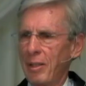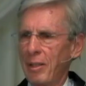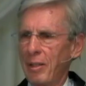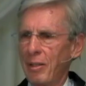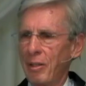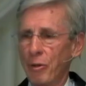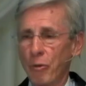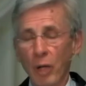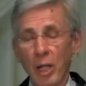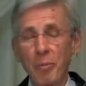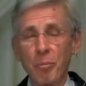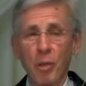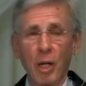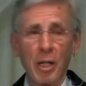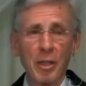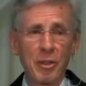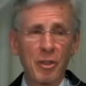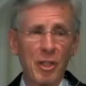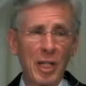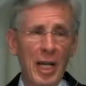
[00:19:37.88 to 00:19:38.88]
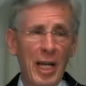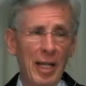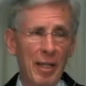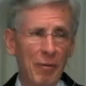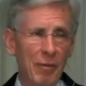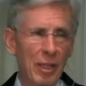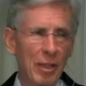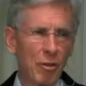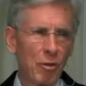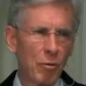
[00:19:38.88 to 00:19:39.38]
The great part's ahead of
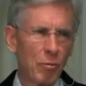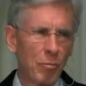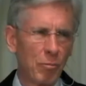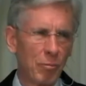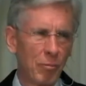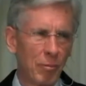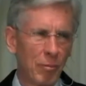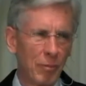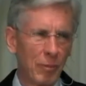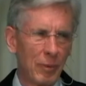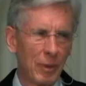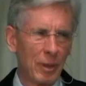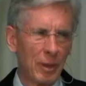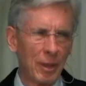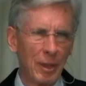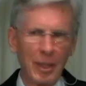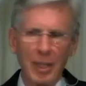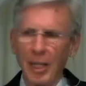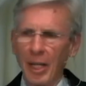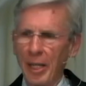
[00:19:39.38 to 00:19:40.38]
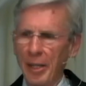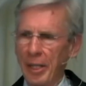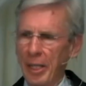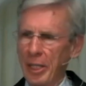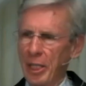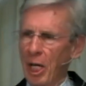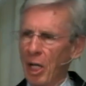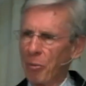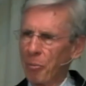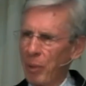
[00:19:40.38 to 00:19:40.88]
us. And the
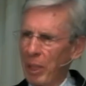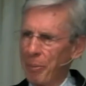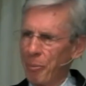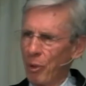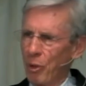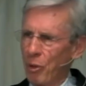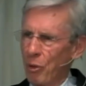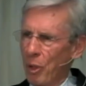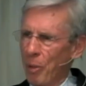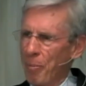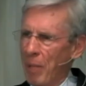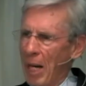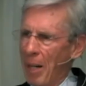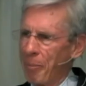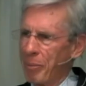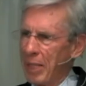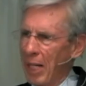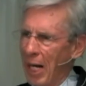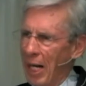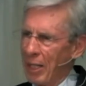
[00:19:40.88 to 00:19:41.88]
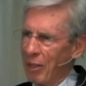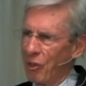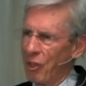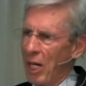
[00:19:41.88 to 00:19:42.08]
young people who are baptized,